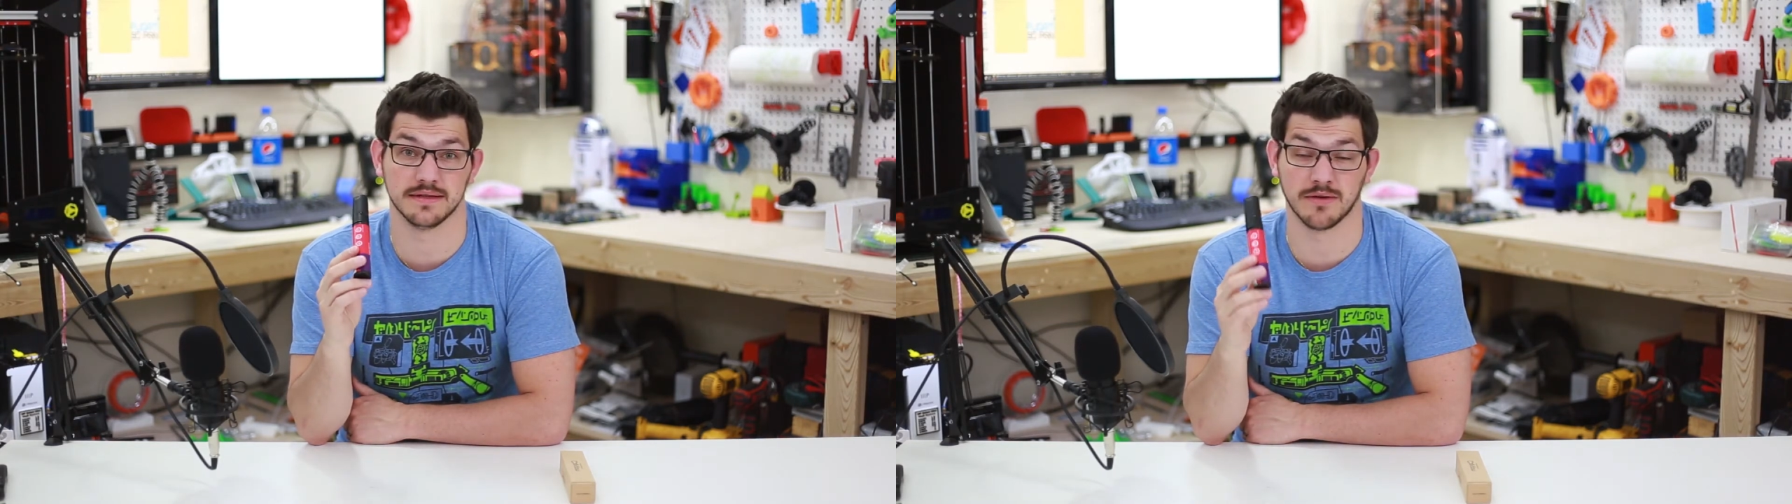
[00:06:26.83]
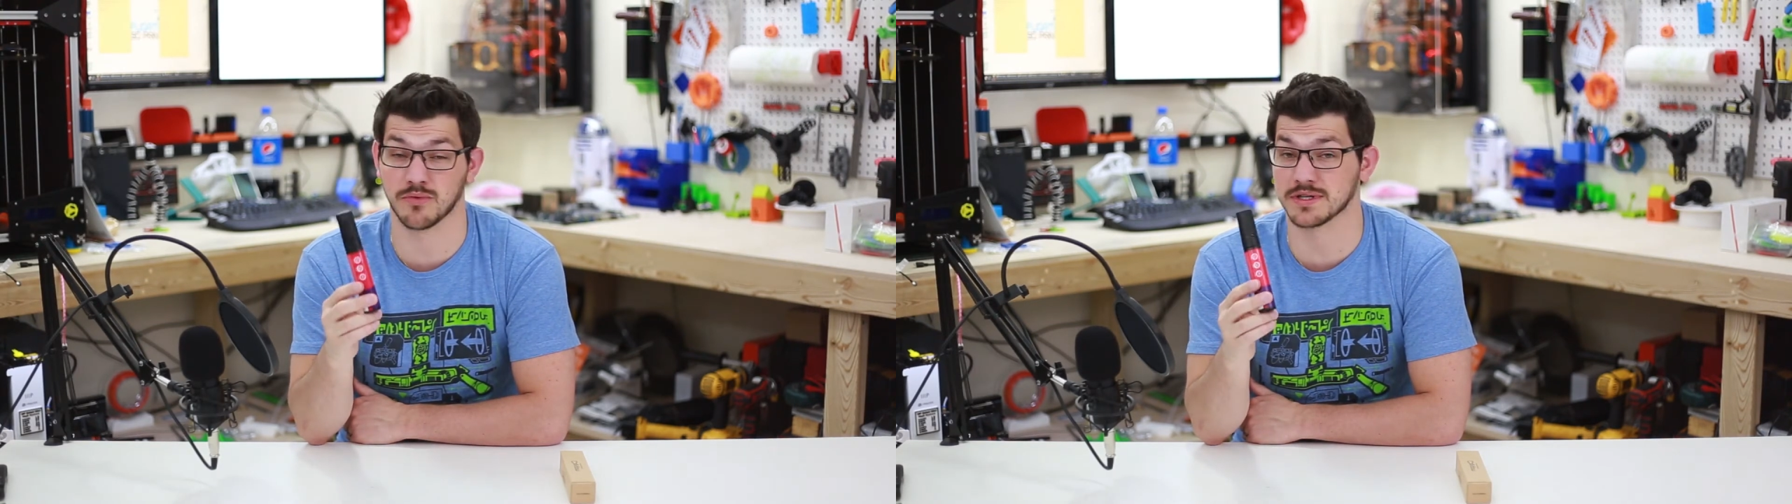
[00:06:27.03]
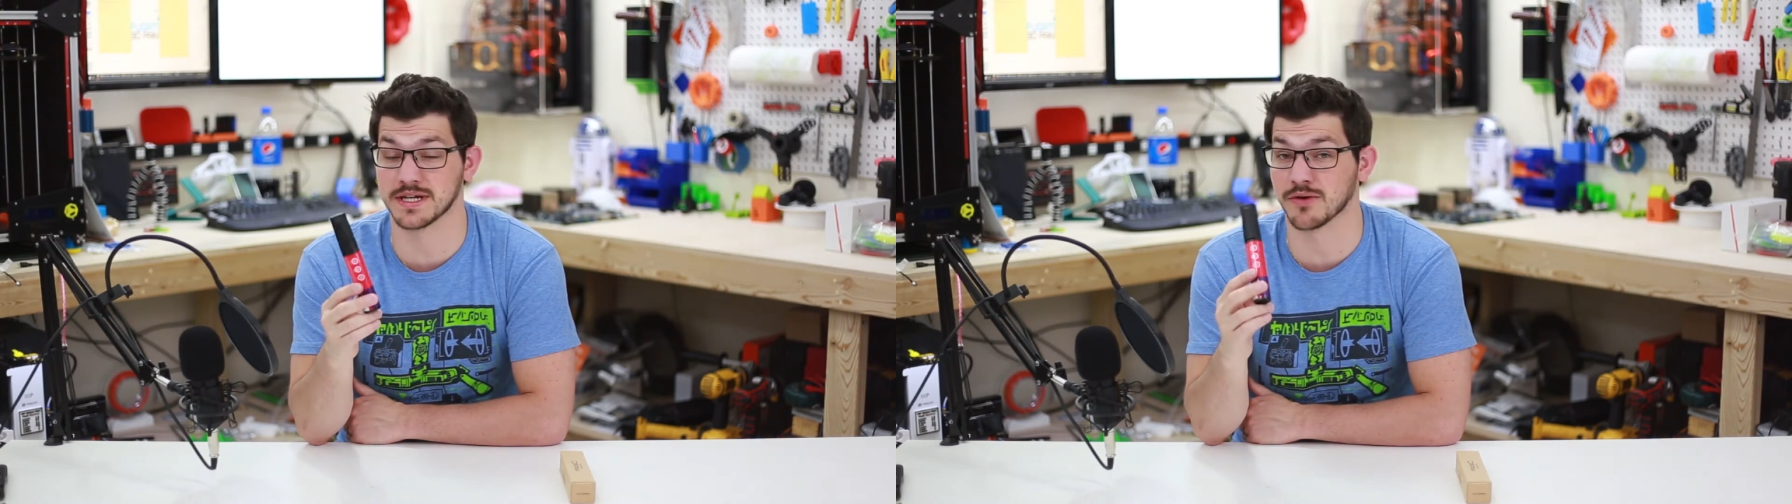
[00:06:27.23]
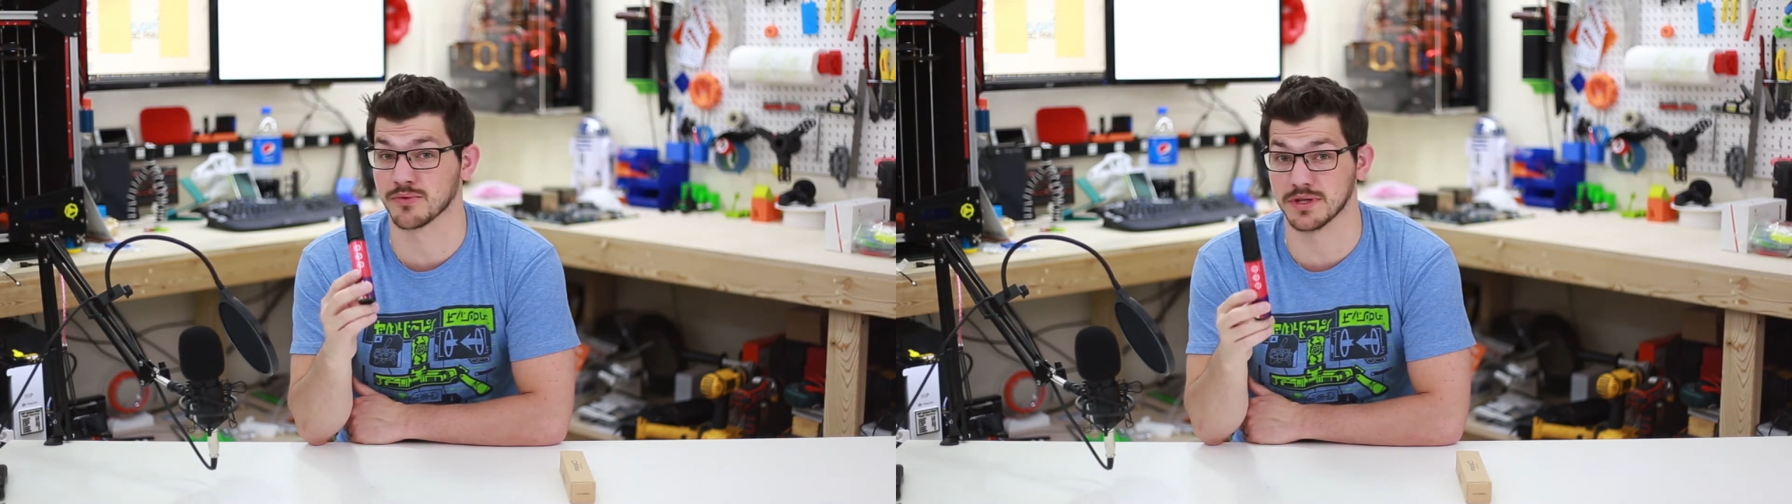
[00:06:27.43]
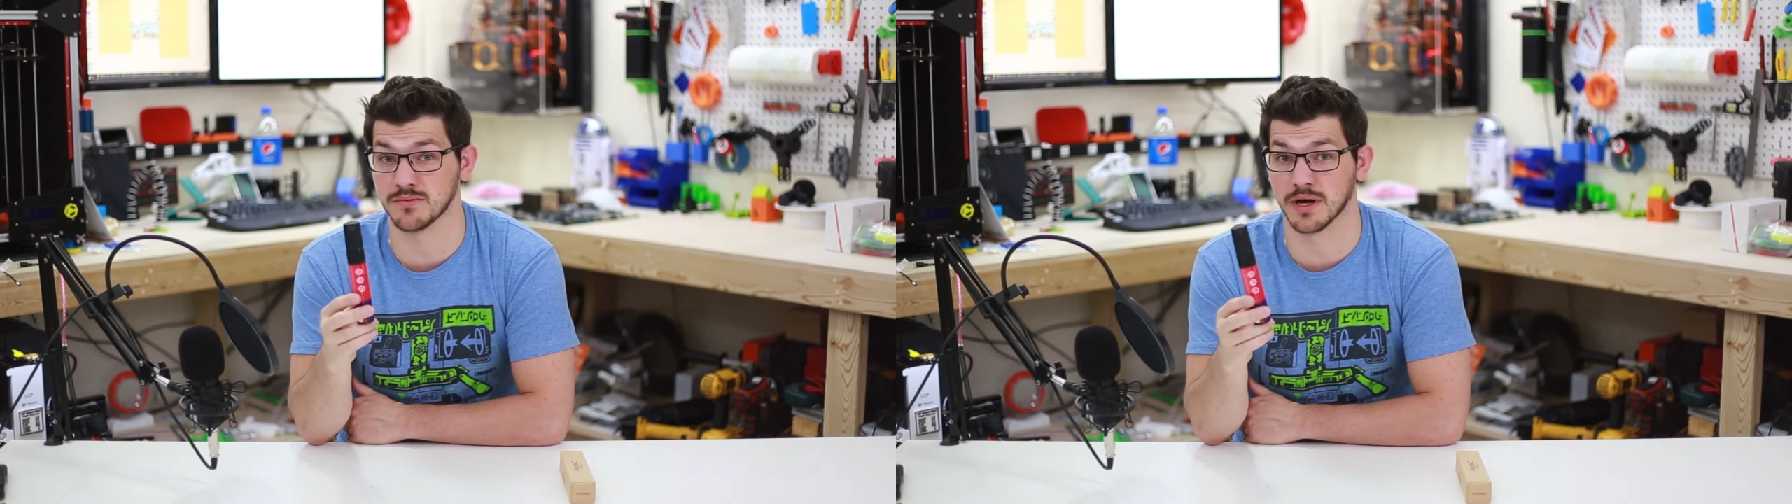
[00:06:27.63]
It worked out
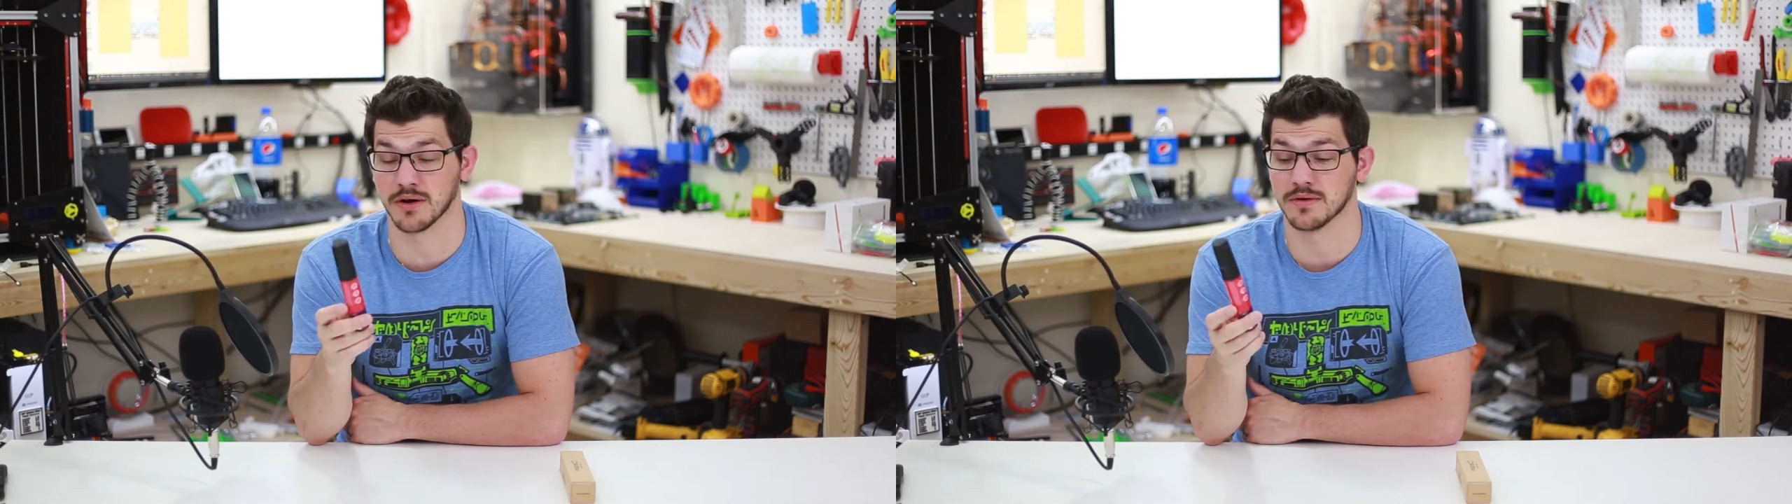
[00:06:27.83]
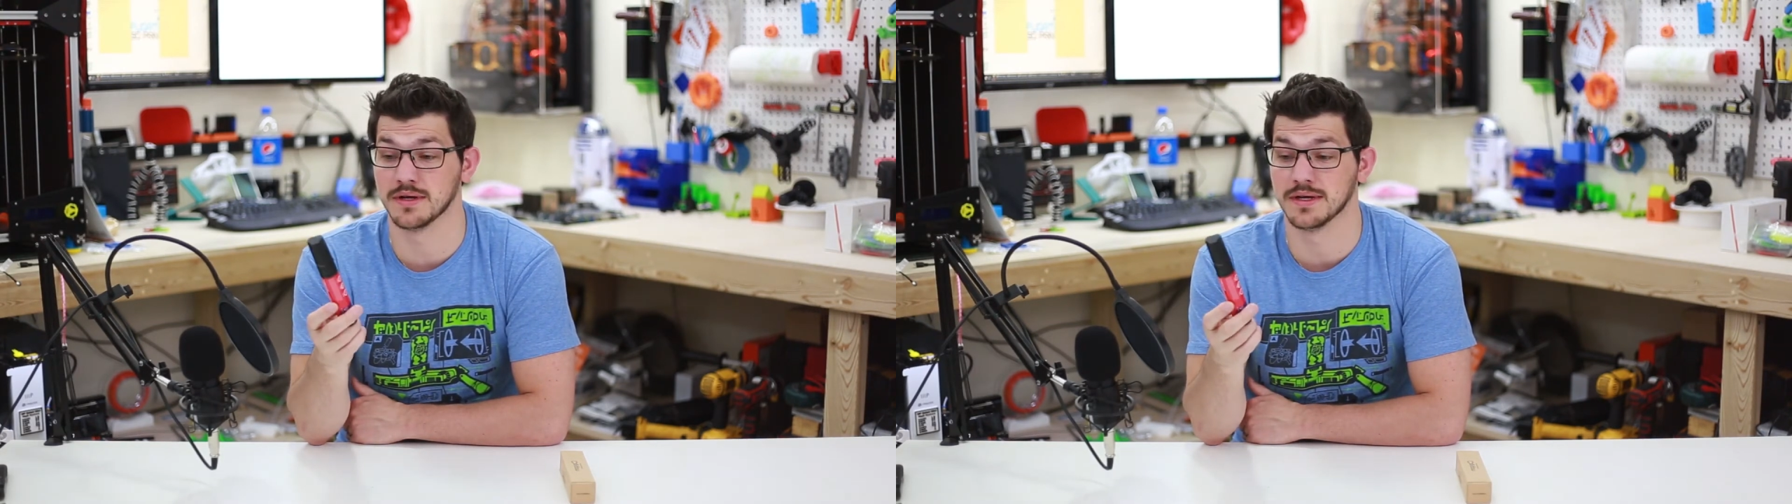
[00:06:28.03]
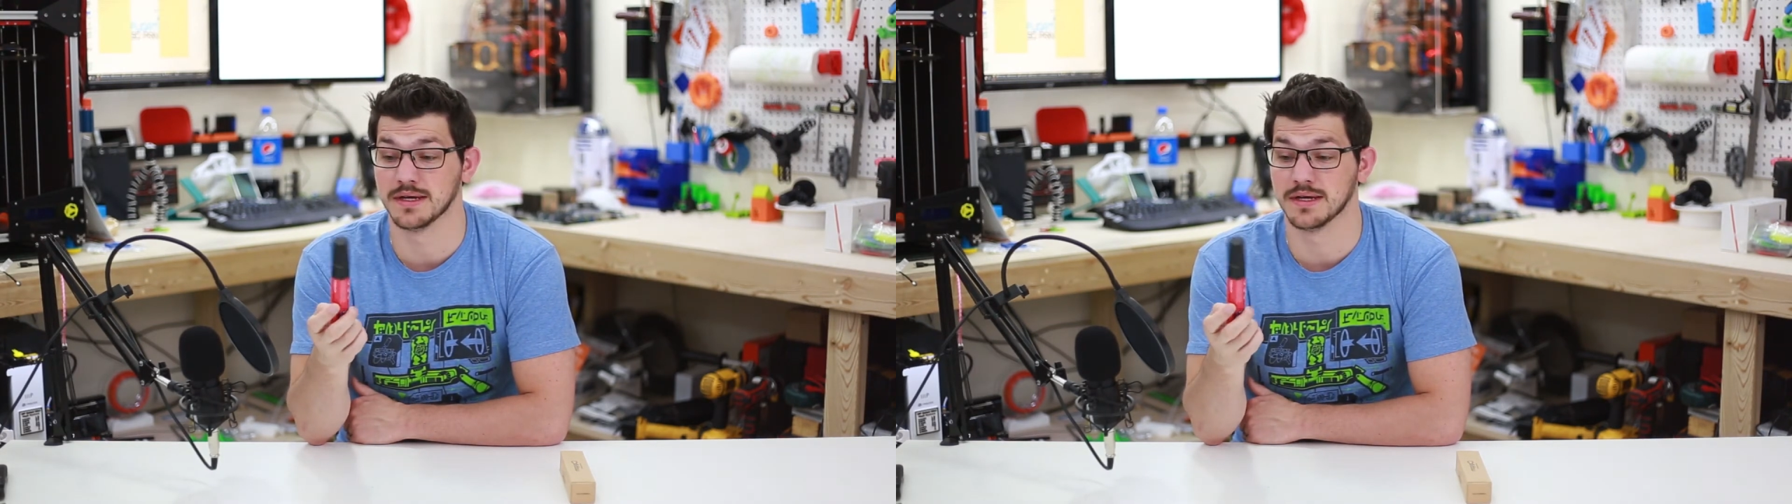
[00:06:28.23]
really well.